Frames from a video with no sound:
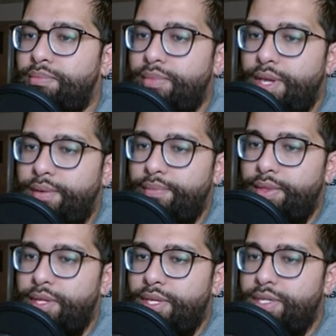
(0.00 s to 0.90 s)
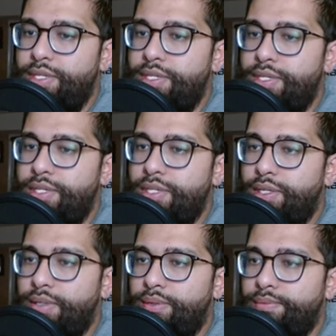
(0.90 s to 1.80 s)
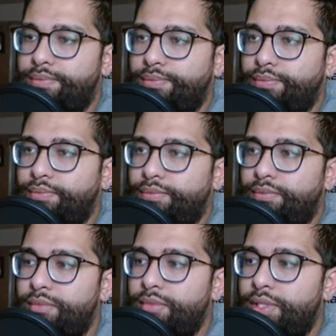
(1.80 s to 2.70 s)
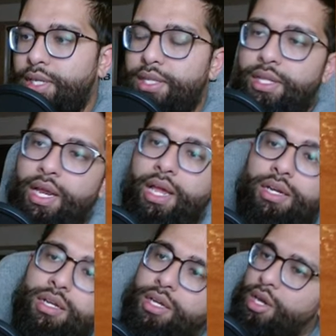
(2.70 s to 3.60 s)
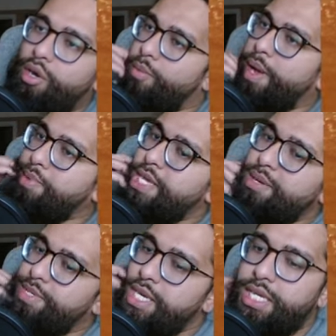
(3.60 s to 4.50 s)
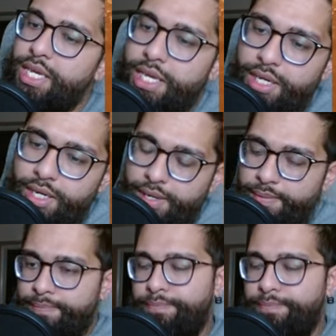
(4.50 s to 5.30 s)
yeah, this and then end. We'll probably end up taking a hit here